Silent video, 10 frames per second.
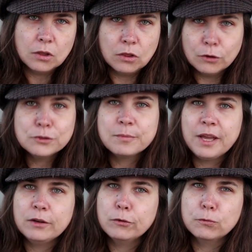Those
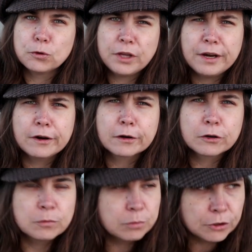men over there
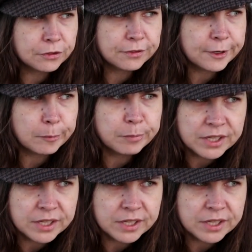could put their